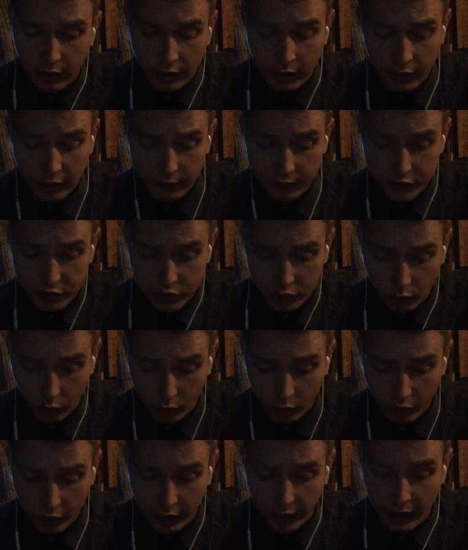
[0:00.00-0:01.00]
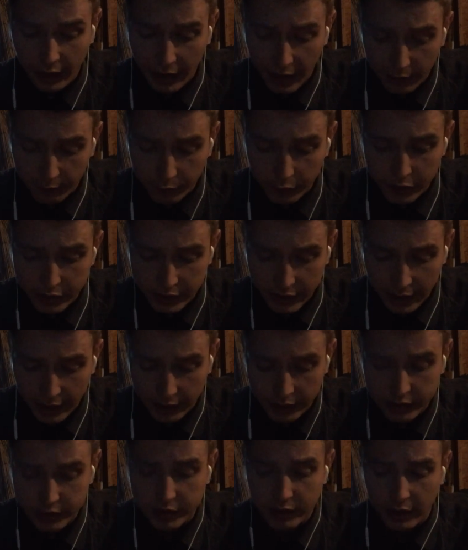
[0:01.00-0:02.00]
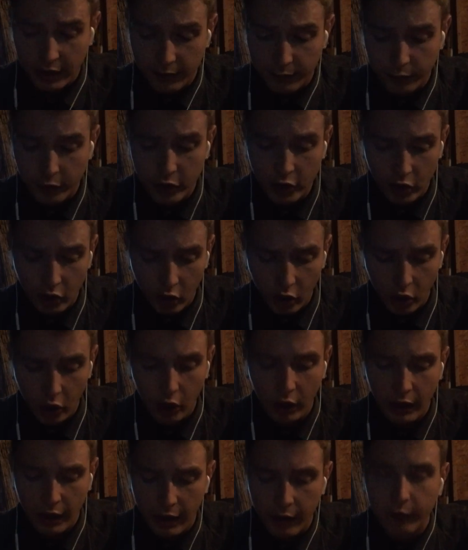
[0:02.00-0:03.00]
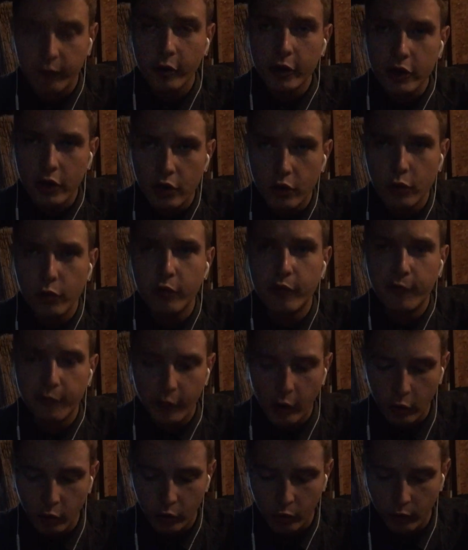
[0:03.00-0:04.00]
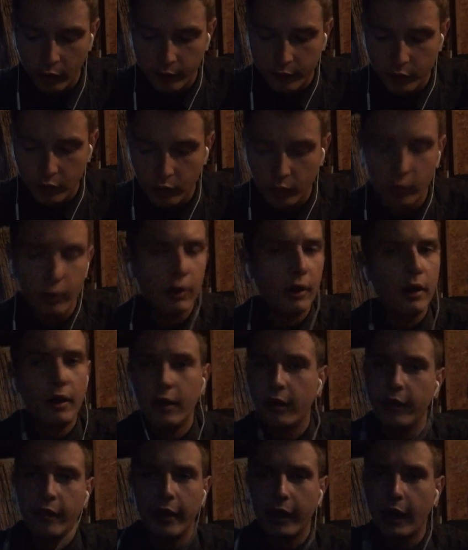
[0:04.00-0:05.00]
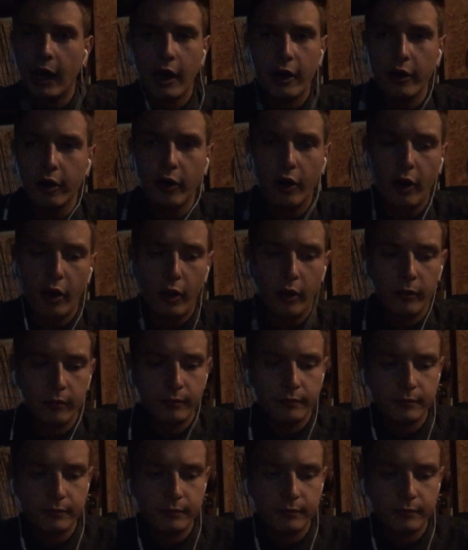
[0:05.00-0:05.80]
have stored every text, every call, every nude photo of you. They got it all.